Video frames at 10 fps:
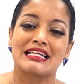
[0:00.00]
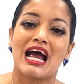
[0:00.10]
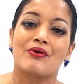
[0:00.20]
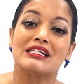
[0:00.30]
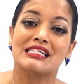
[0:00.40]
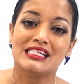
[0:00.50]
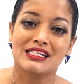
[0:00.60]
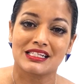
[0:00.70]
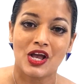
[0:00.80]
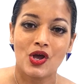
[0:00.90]

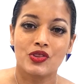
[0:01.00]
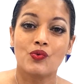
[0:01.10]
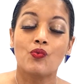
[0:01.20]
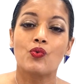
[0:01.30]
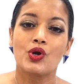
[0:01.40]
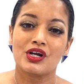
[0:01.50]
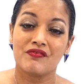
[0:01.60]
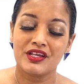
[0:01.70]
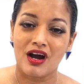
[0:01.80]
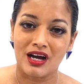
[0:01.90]
guarantees the work of
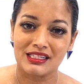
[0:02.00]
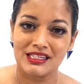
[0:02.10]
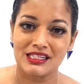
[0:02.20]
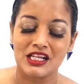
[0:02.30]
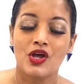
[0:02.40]
the artist,